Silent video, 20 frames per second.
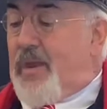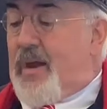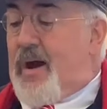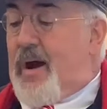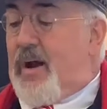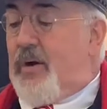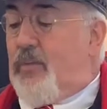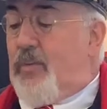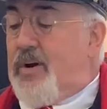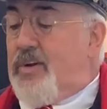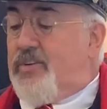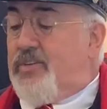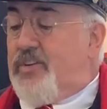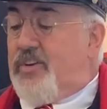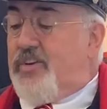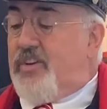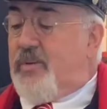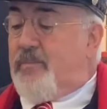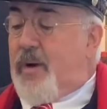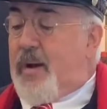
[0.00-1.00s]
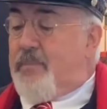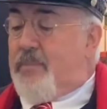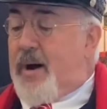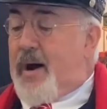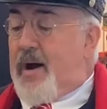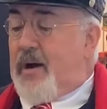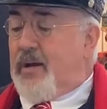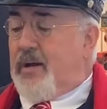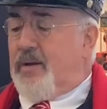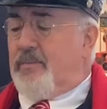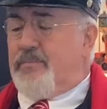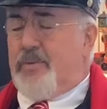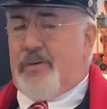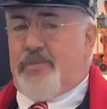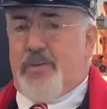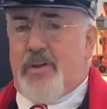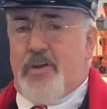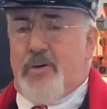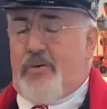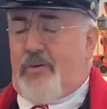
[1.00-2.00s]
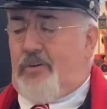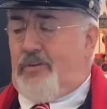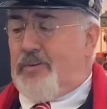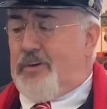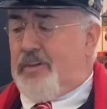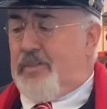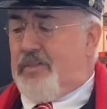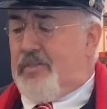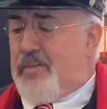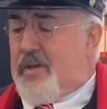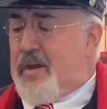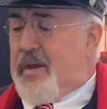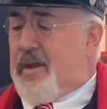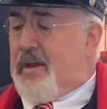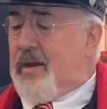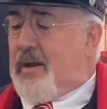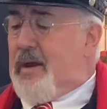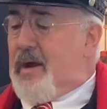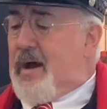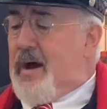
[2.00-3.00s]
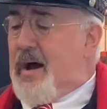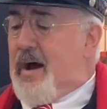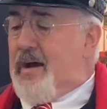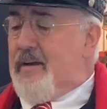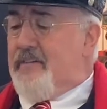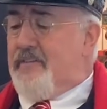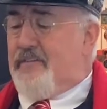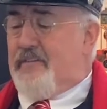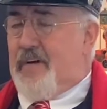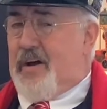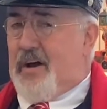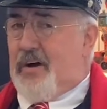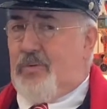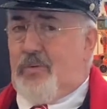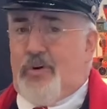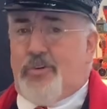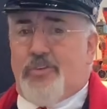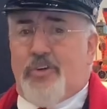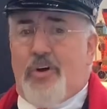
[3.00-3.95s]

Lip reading: I reached into my pocket, but the only thing I felt was a